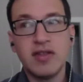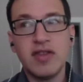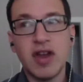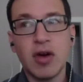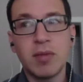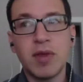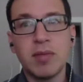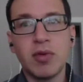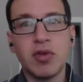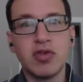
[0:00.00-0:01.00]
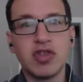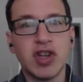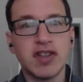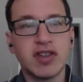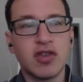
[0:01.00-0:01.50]
There are people who
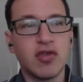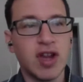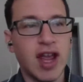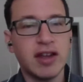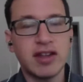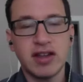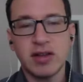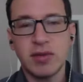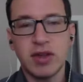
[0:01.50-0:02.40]
just create